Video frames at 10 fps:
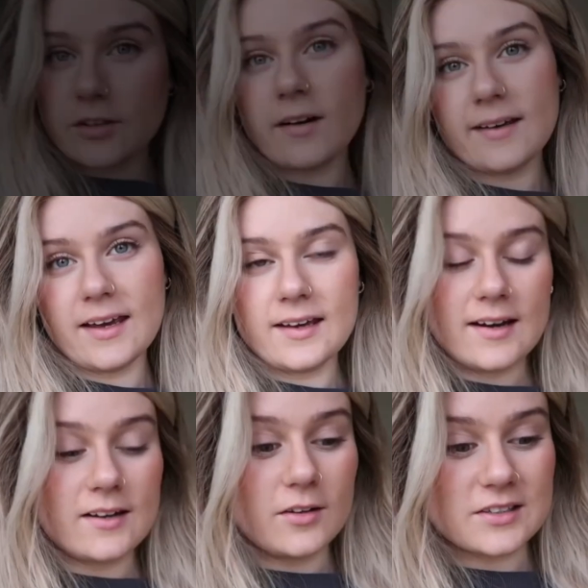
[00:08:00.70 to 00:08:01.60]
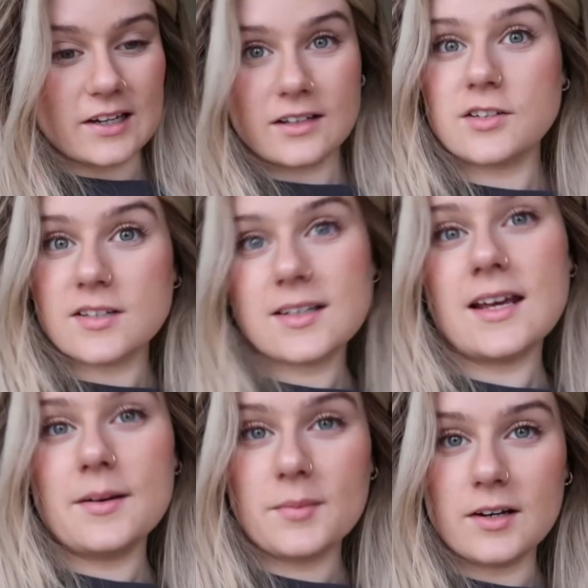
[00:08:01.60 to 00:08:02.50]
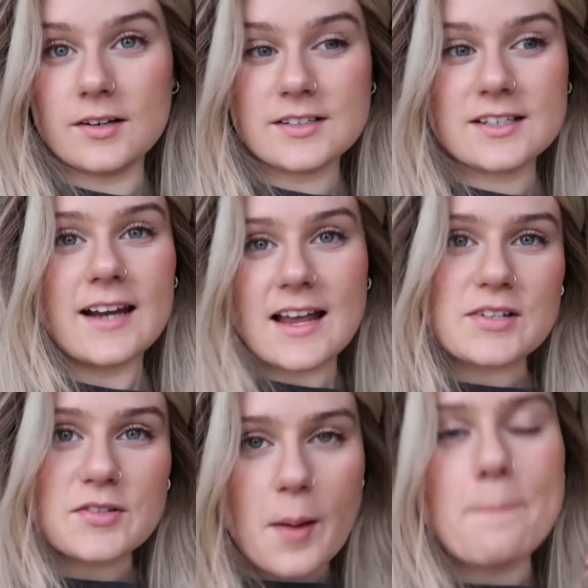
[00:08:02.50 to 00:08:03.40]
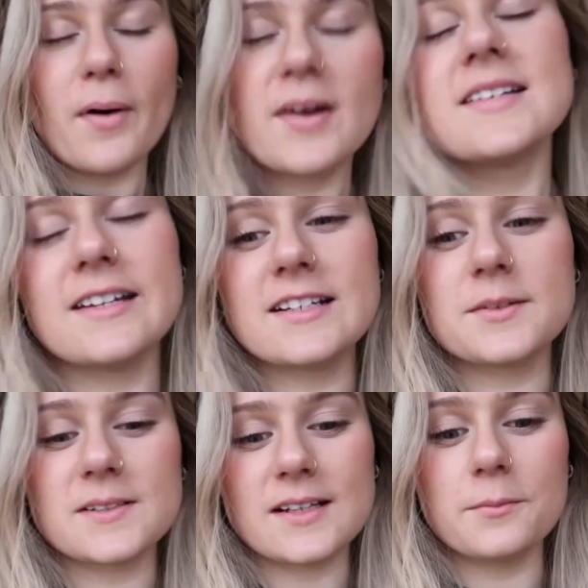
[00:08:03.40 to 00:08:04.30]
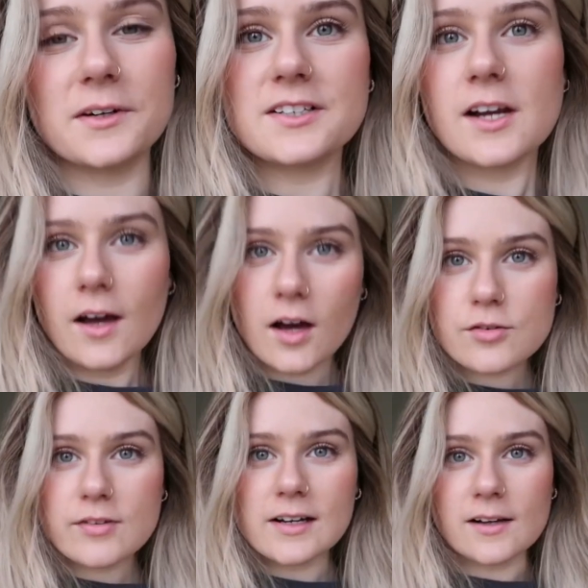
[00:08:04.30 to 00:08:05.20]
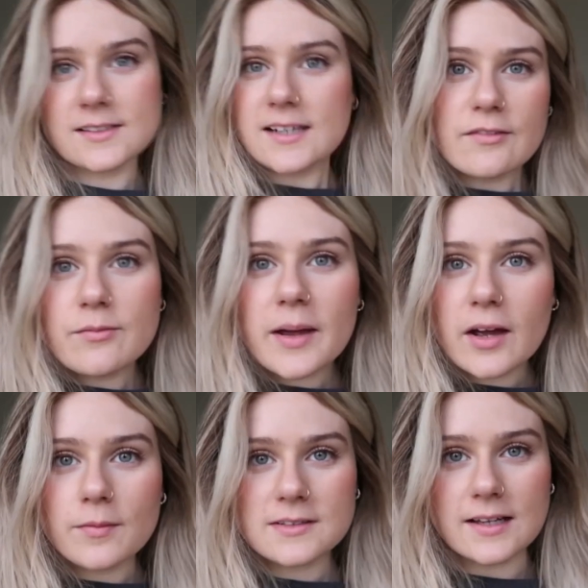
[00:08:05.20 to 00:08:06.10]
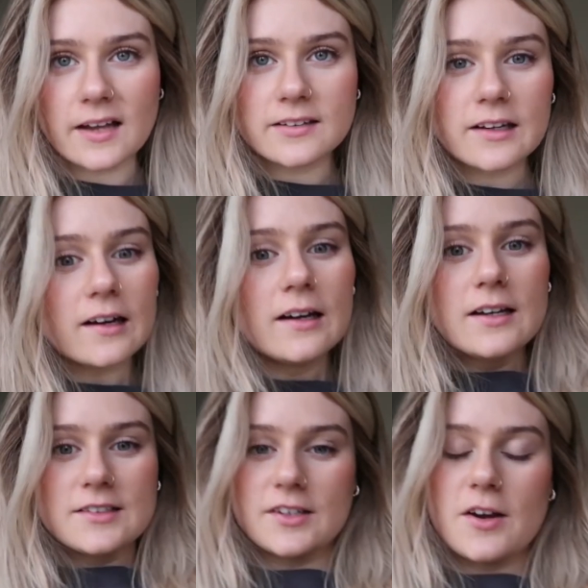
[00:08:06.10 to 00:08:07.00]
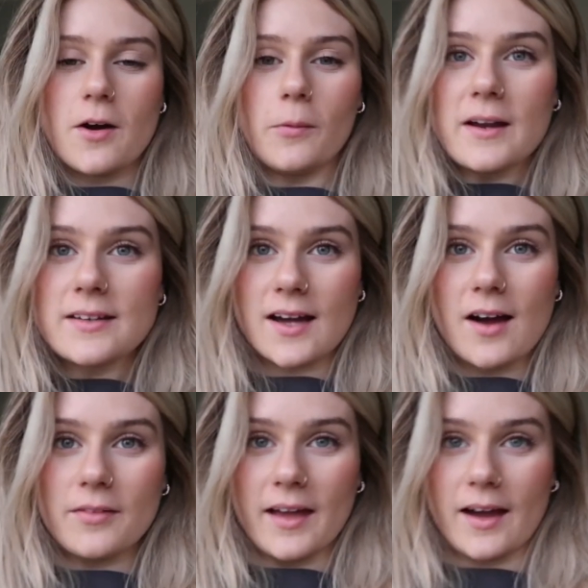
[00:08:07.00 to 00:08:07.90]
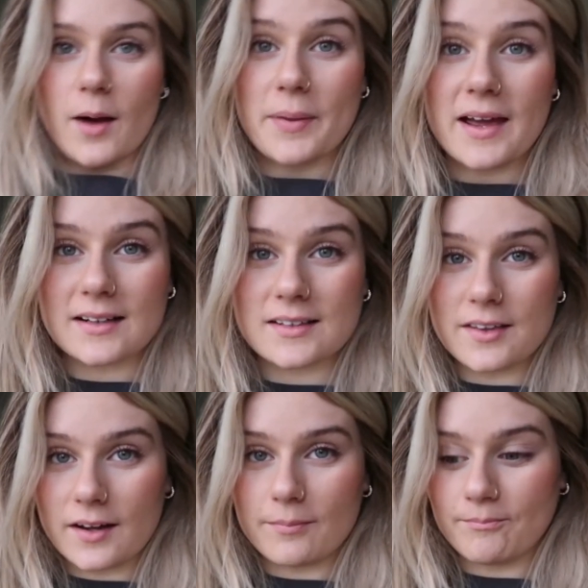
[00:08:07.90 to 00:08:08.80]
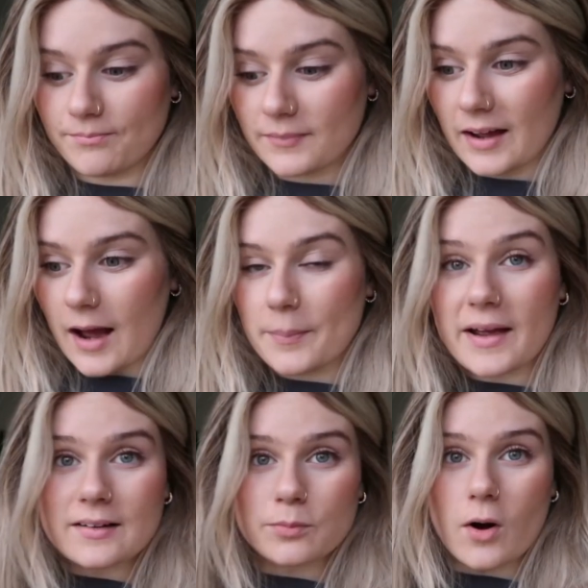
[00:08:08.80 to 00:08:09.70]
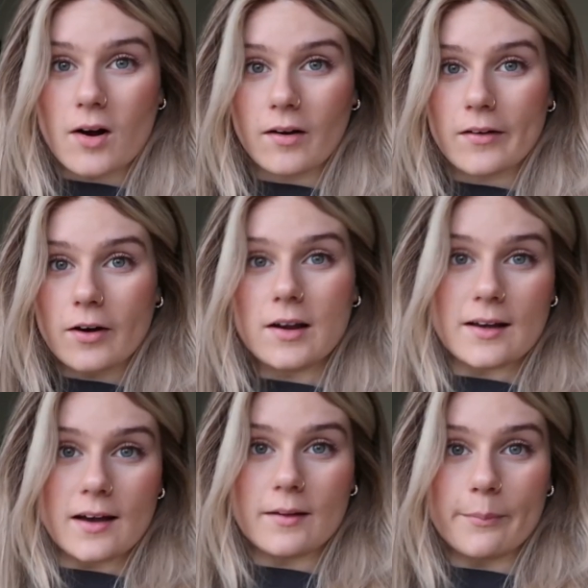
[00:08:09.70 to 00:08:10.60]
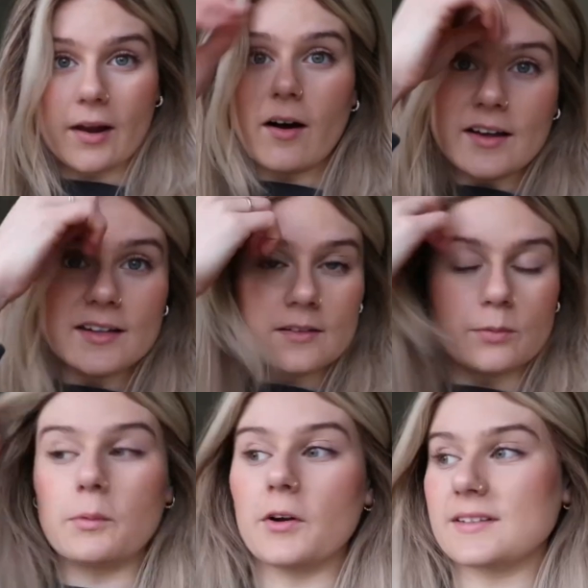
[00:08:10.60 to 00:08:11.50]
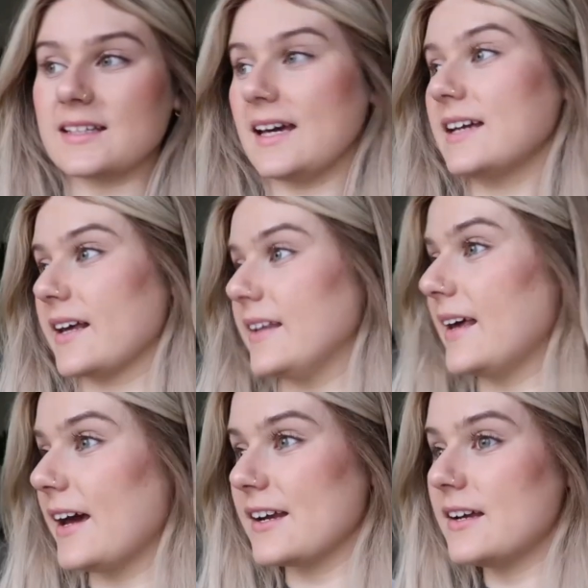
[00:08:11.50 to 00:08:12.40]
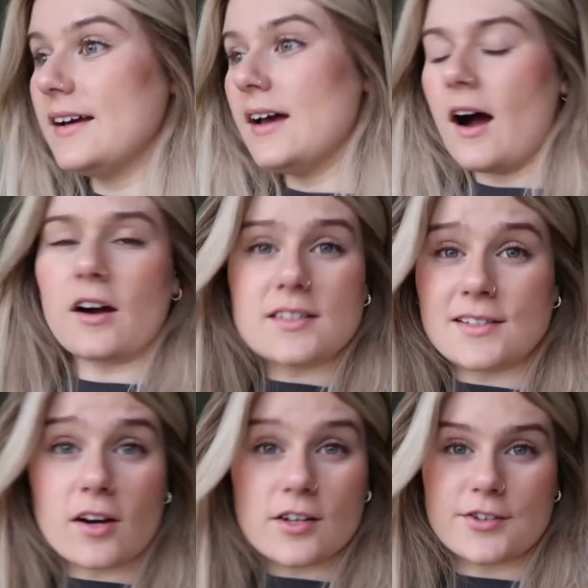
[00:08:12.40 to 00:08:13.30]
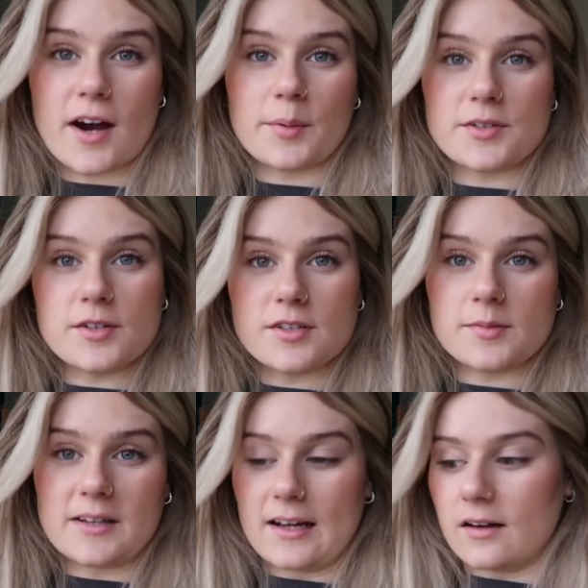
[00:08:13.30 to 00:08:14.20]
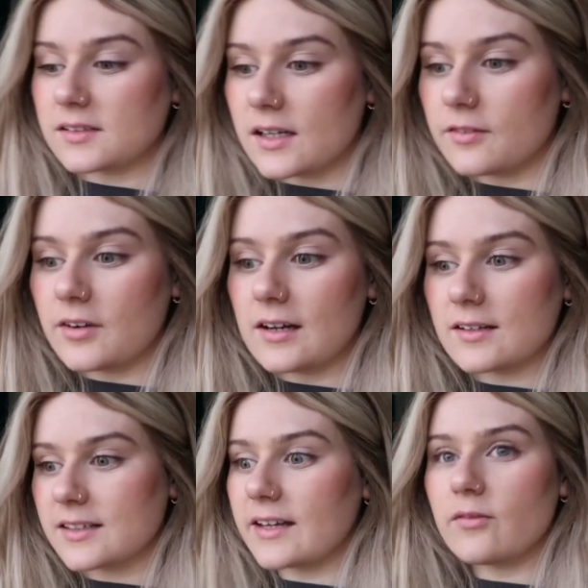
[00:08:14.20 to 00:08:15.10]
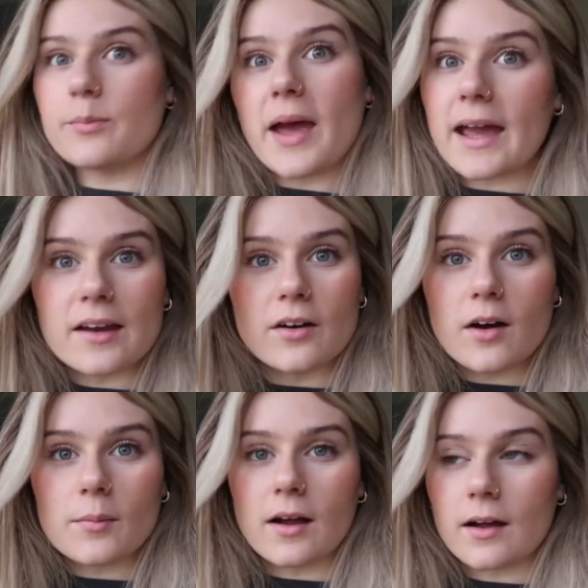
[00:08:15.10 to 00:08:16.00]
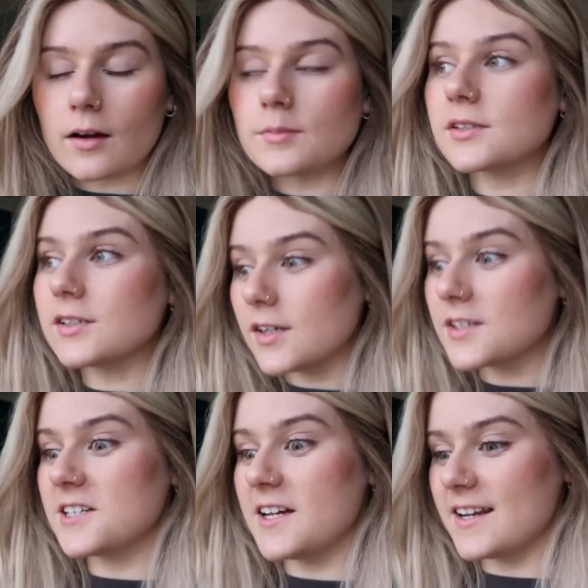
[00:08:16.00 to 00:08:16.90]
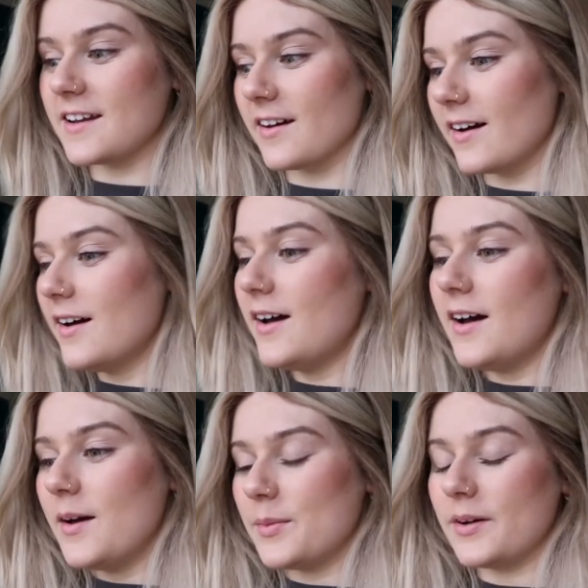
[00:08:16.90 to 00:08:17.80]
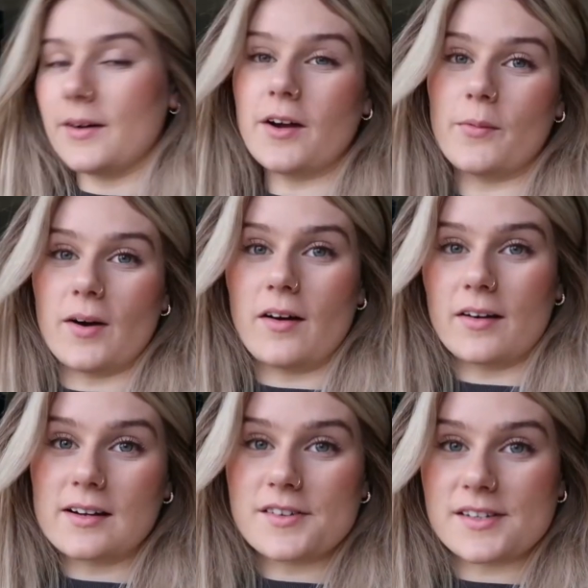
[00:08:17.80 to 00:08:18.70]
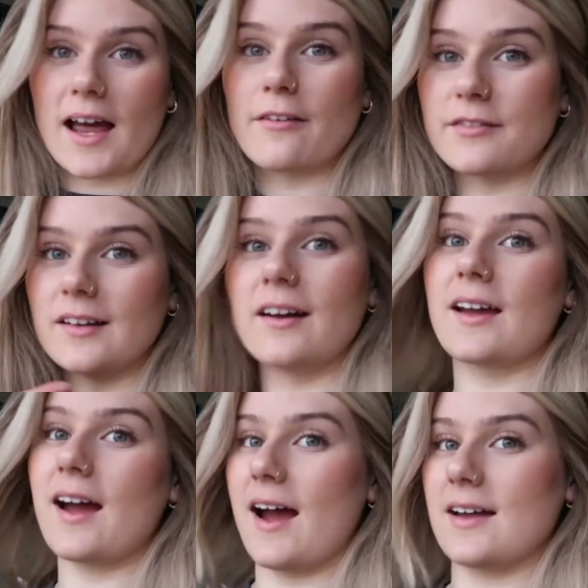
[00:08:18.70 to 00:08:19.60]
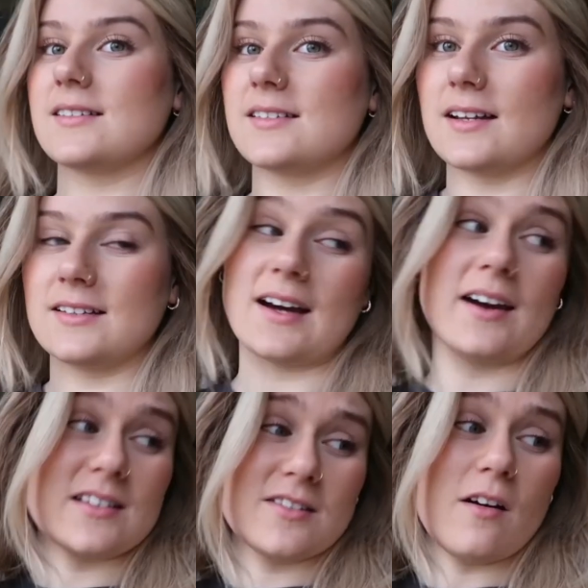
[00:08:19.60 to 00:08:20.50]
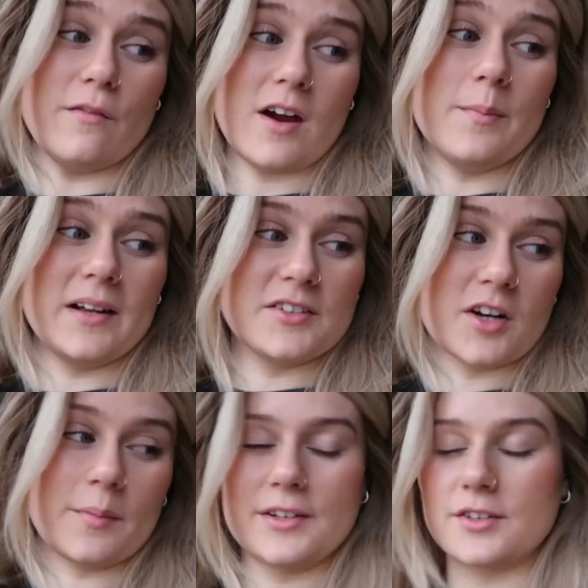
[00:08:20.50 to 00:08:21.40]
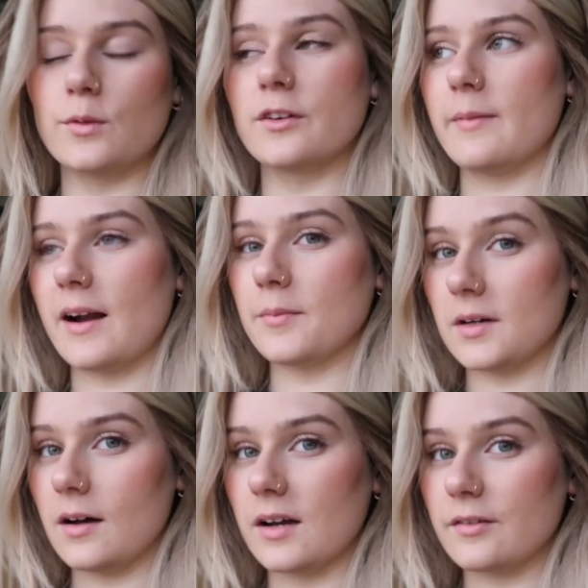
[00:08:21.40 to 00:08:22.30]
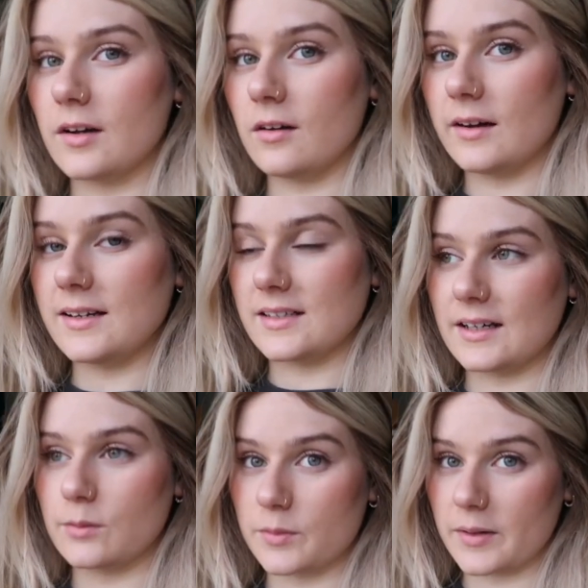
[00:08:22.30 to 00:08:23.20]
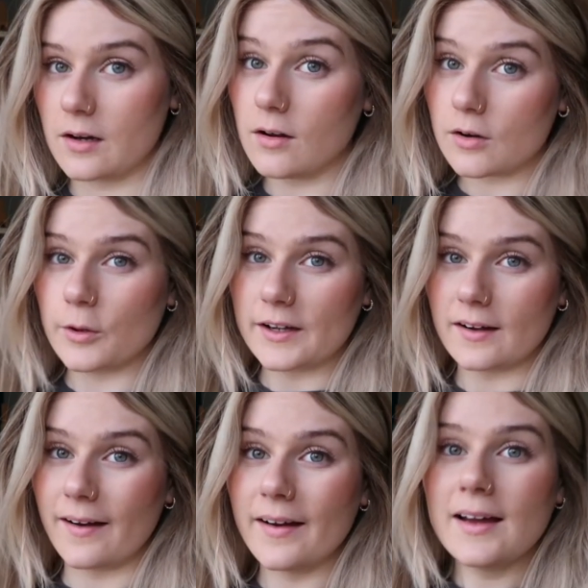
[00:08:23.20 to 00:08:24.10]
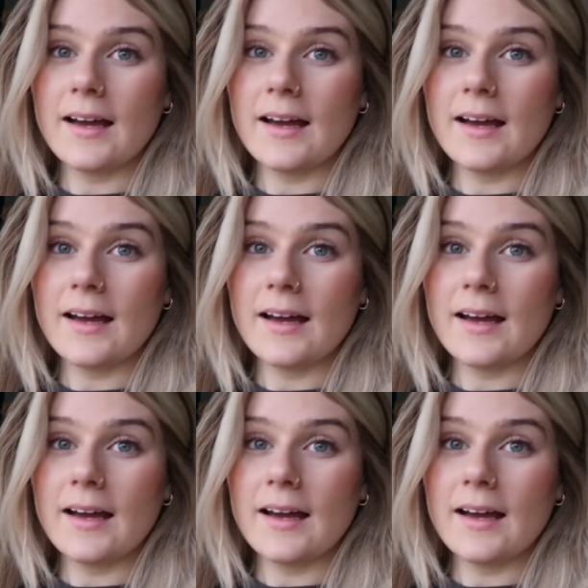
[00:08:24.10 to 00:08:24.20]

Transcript: got in and I was like just eating my lunch, and as I was like biting into my sandwich, I'd realised I didn't even pick up the sander. So I went down there, I picked the, I picked what colour blinds we wanted, and then I got sidetracked by doing something else, and I realised I didn't even pick it up. Like, I'm such an idiot. But oh well, I'm gonna just have to like hand sand it now. It's not a very big job, it just would have made my life a lot easier, and it would have been a lot quicker